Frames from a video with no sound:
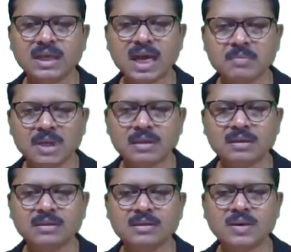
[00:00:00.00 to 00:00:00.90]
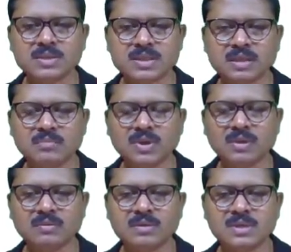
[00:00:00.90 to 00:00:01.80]
having oxygen
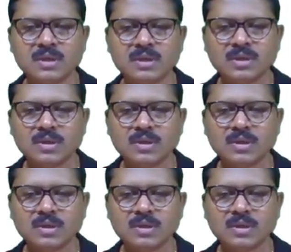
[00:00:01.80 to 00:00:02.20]
molecules